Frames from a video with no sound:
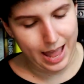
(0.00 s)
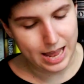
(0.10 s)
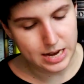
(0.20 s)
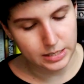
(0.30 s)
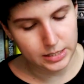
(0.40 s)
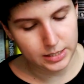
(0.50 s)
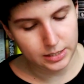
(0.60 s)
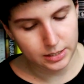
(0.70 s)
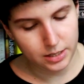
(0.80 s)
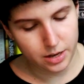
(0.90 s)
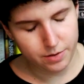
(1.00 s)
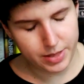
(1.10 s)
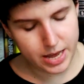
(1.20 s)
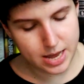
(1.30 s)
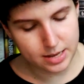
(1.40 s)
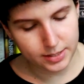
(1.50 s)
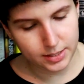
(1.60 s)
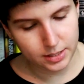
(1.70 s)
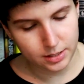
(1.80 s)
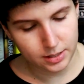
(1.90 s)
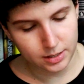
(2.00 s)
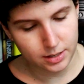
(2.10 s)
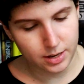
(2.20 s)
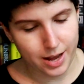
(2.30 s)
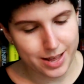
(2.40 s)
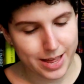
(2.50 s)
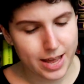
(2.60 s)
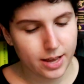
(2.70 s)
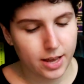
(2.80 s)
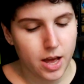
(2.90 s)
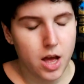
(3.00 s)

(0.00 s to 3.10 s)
8 of these, I think.